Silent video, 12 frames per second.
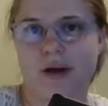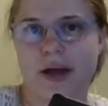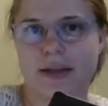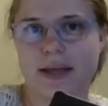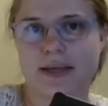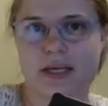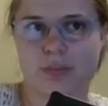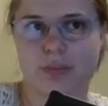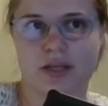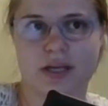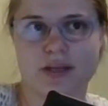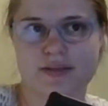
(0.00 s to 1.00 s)
don't know, I like
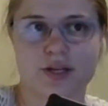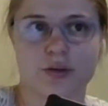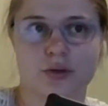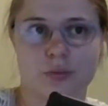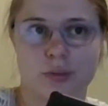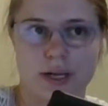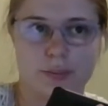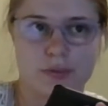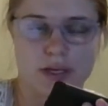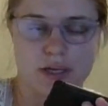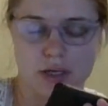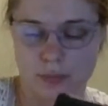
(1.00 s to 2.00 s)
keeping things local
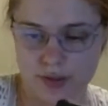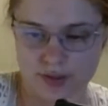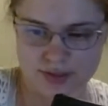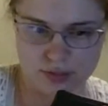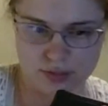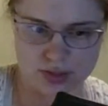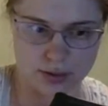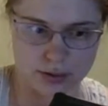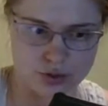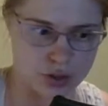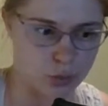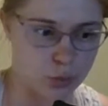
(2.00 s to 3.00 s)
when I'm thinking about
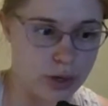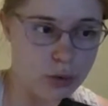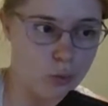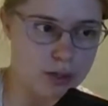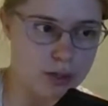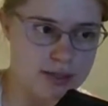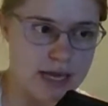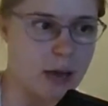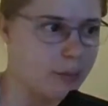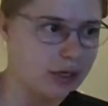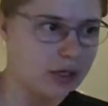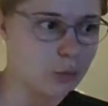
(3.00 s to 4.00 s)
sociology, what's
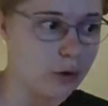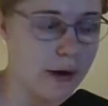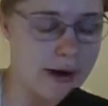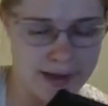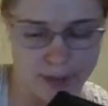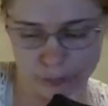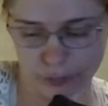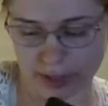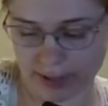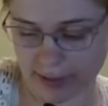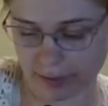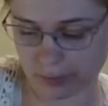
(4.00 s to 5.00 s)
happening where I
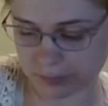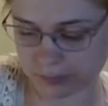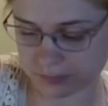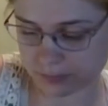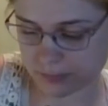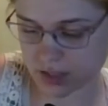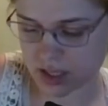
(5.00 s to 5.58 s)
am right now.